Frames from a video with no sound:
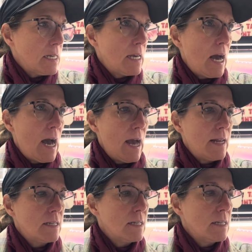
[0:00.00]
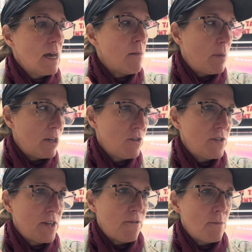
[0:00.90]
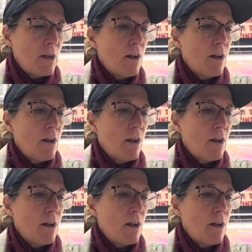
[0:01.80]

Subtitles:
got a bunch of stuff from there,